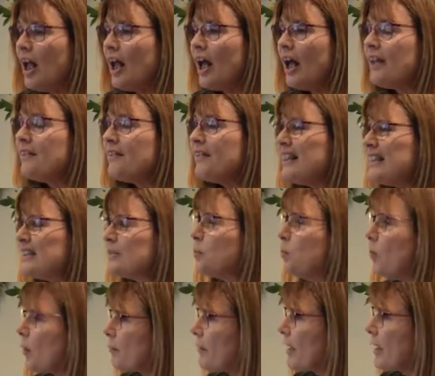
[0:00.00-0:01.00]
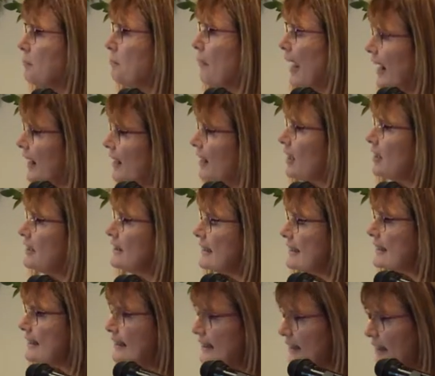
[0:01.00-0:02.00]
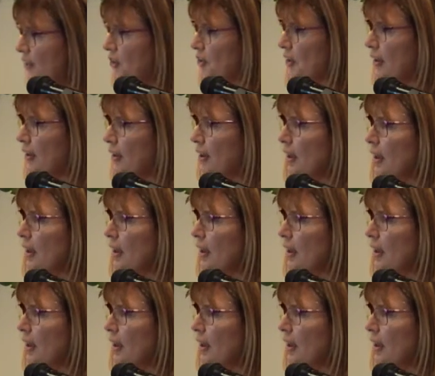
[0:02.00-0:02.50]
and this woman made a decision